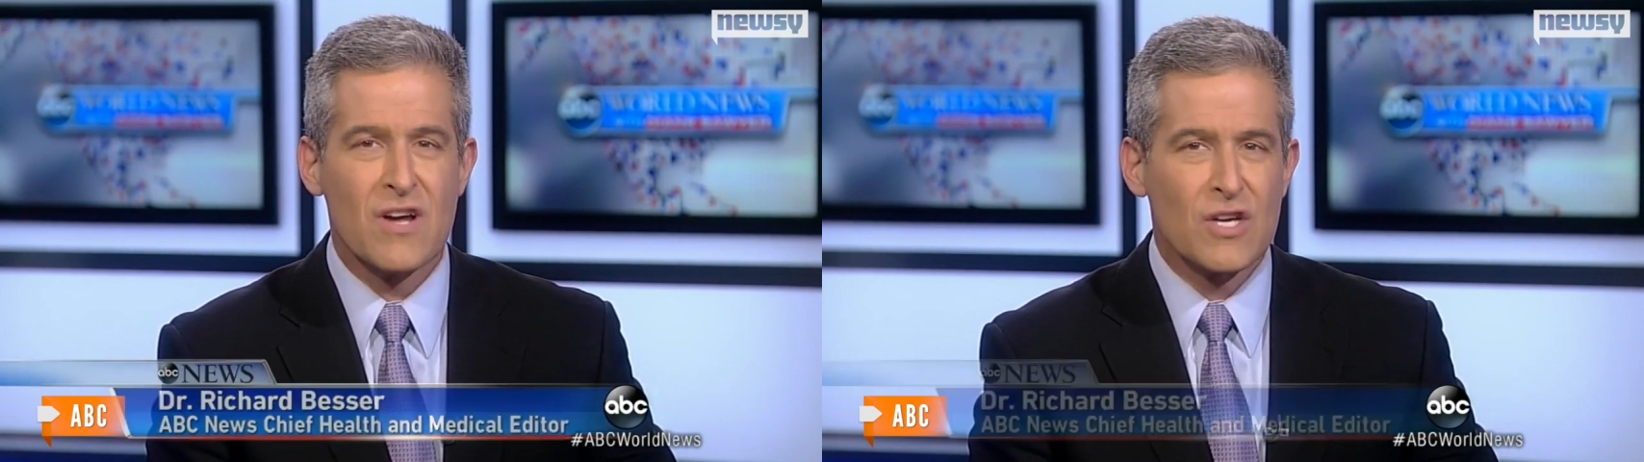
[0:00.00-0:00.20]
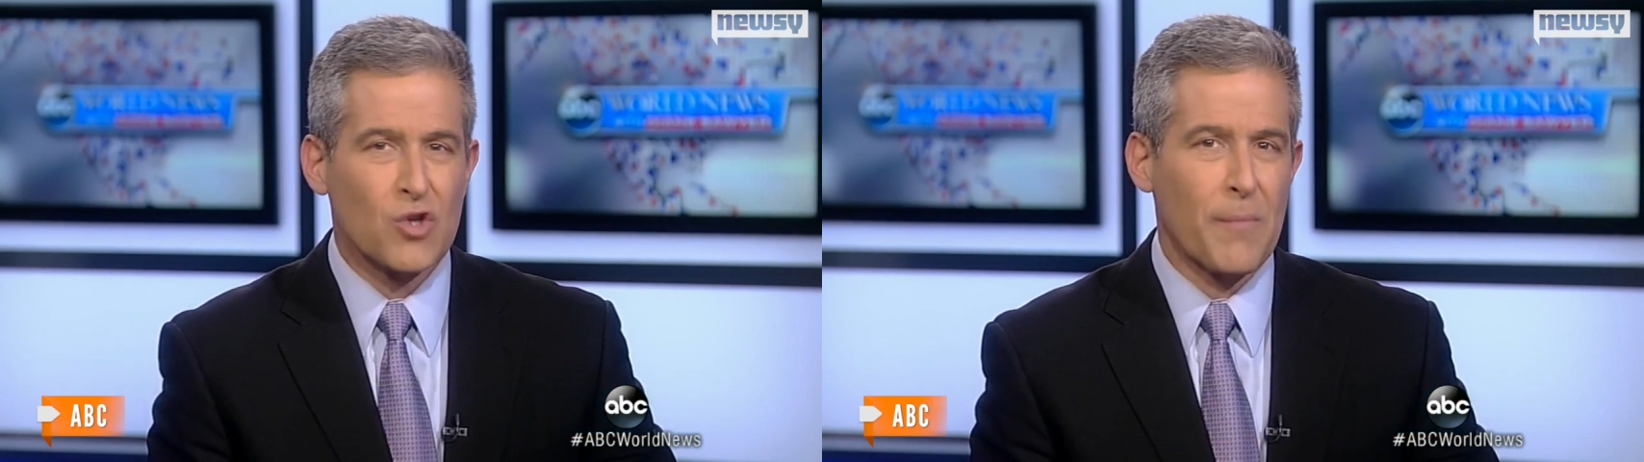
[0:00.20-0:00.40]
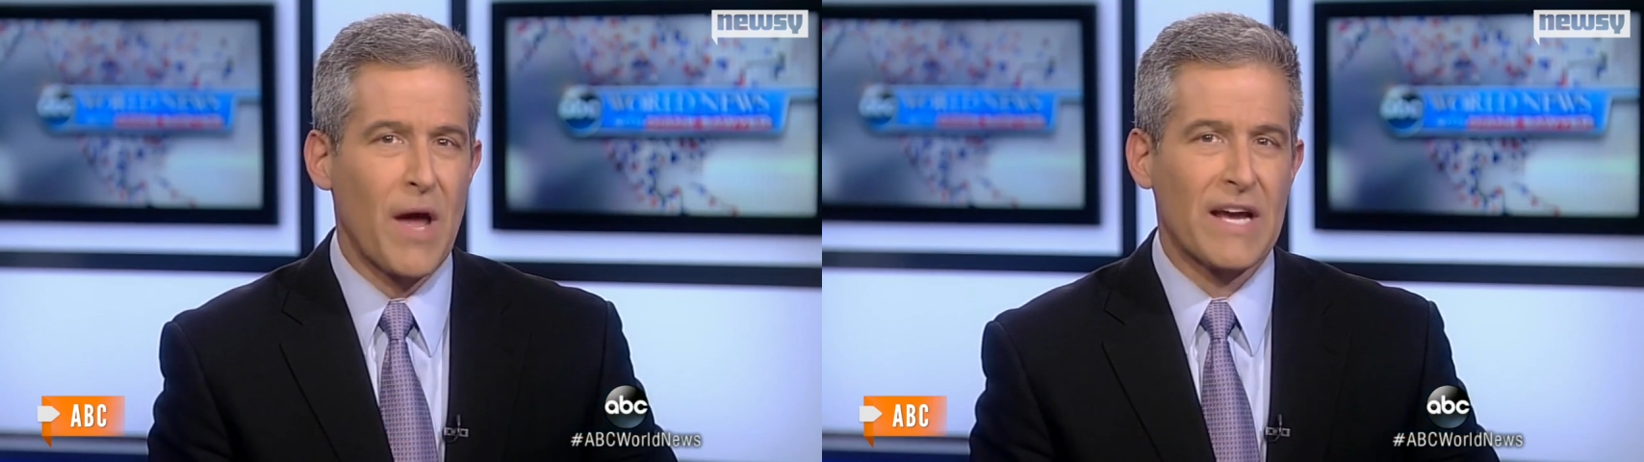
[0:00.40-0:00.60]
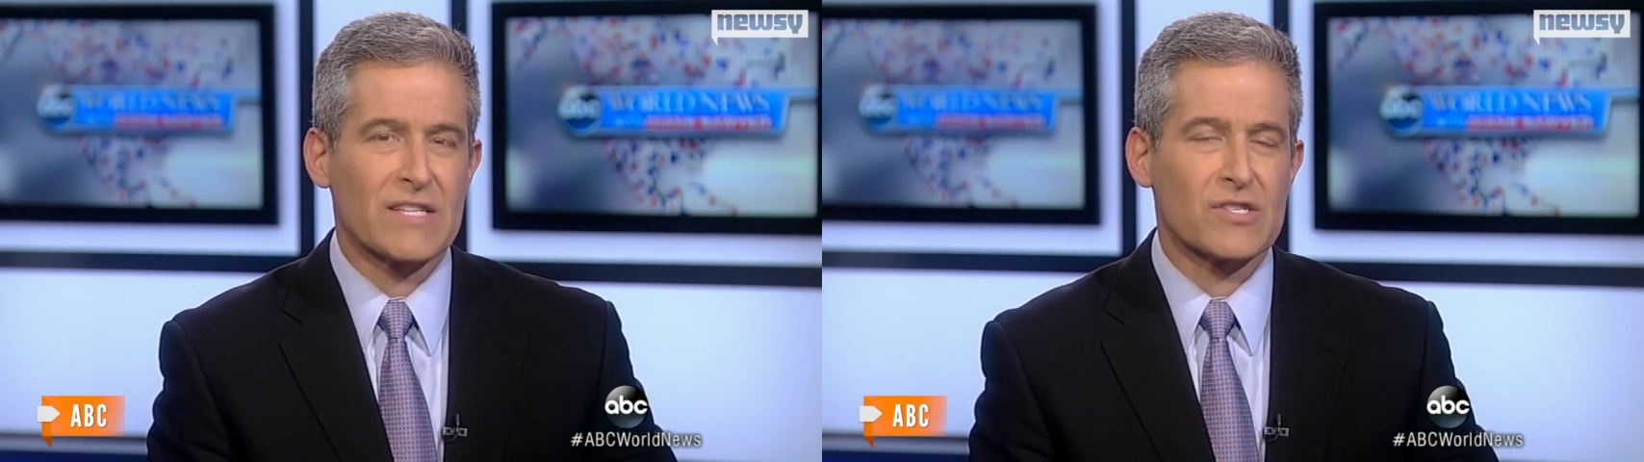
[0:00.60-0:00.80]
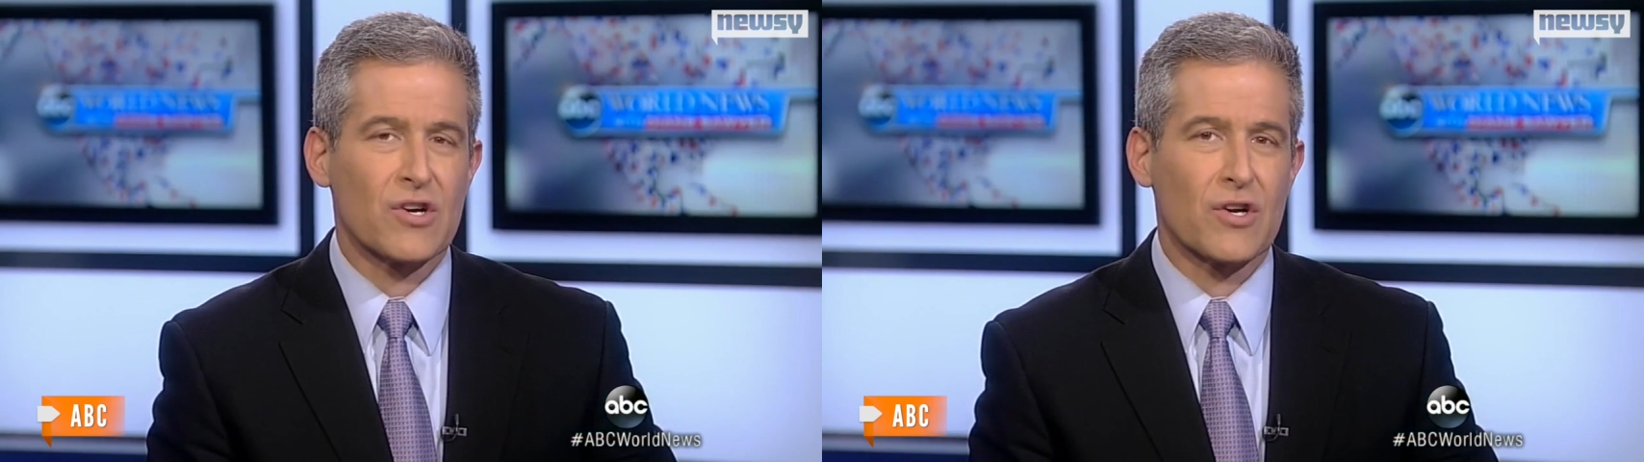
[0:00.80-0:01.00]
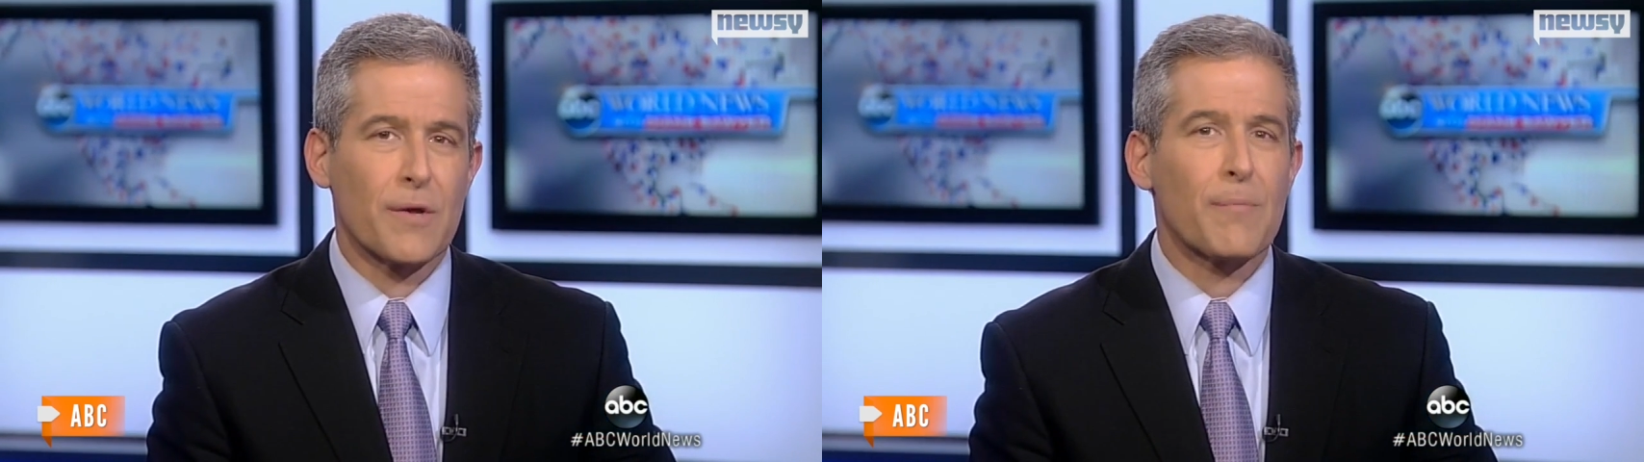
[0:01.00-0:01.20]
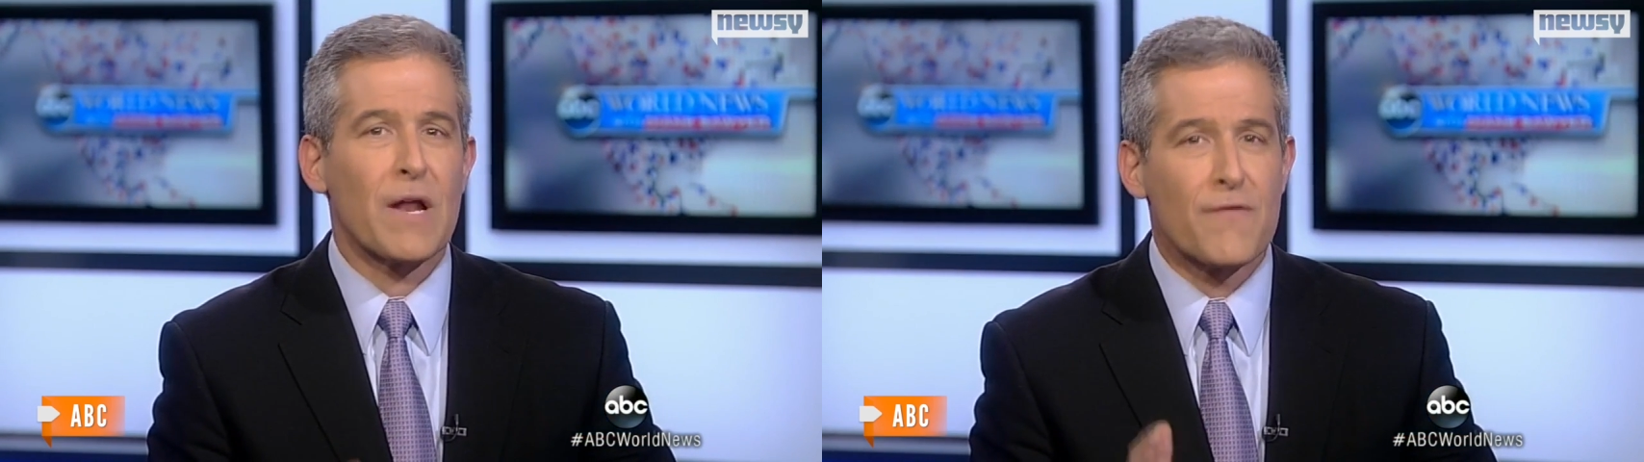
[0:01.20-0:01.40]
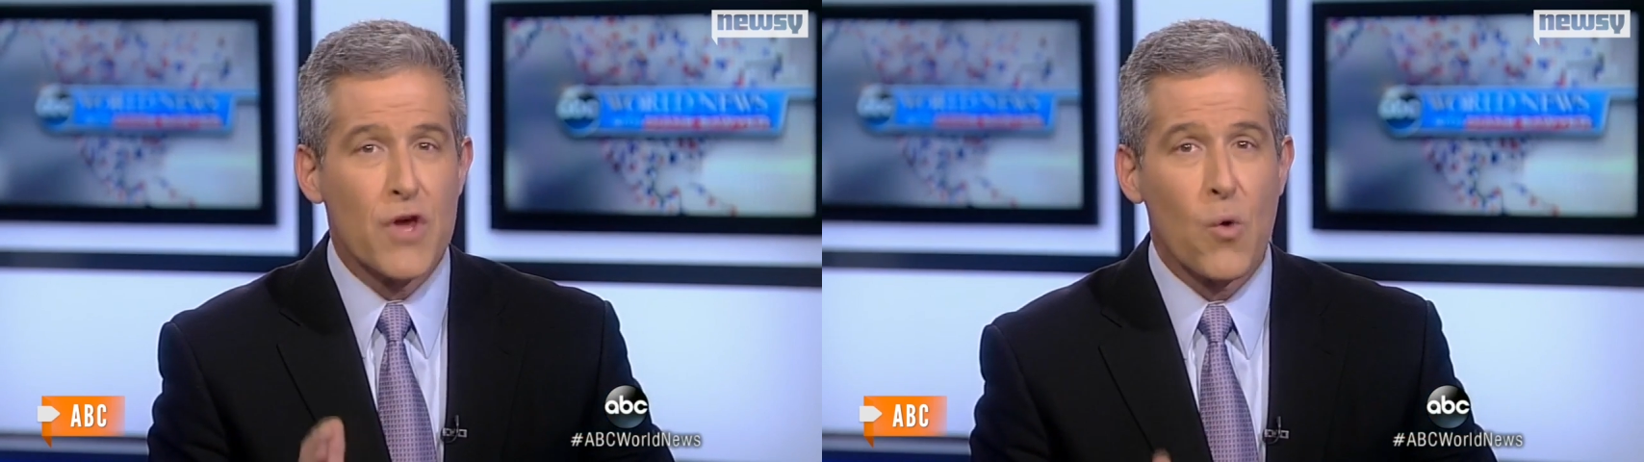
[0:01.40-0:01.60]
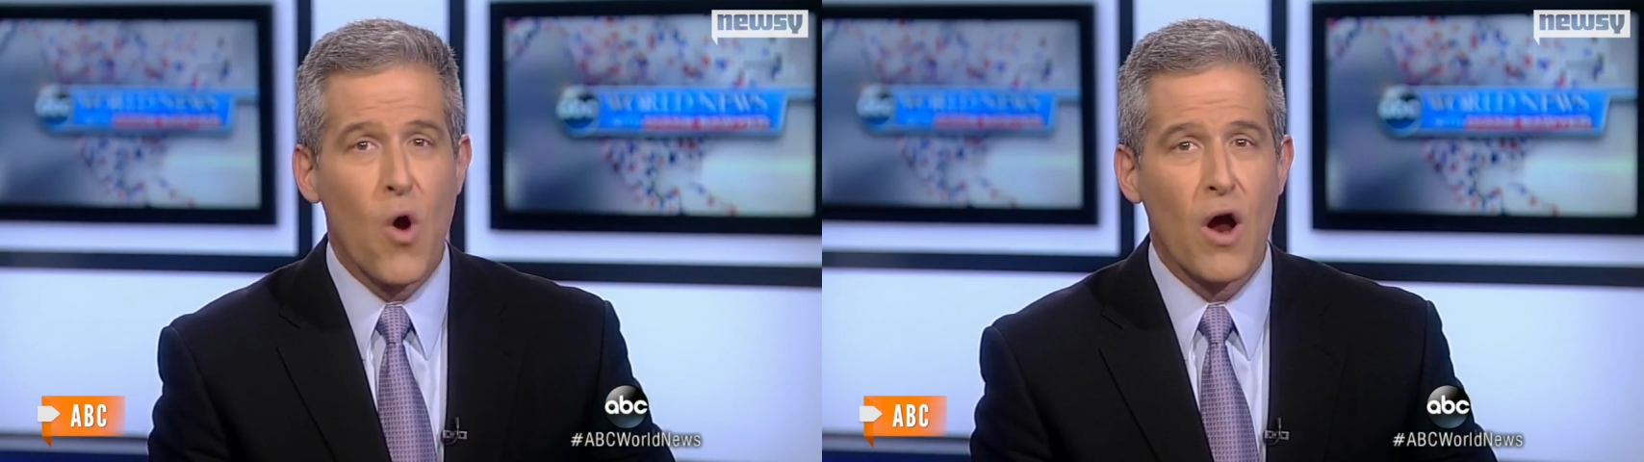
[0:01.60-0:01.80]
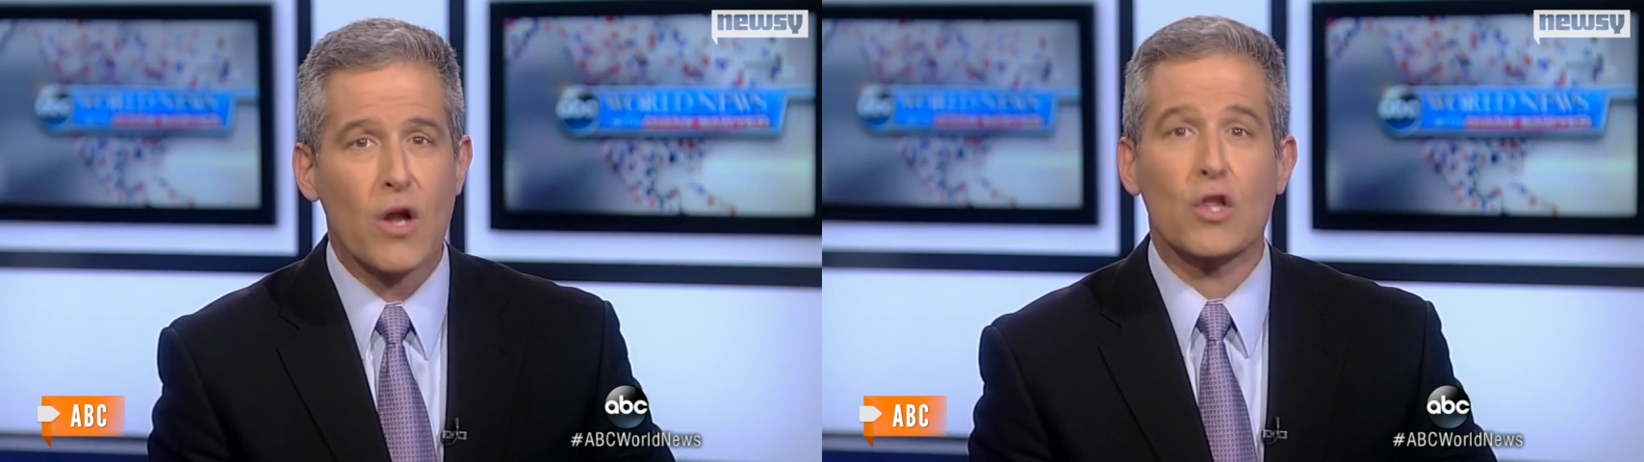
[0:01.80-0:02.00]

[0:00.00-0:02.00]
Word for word: So I'm not concerned. But if you are,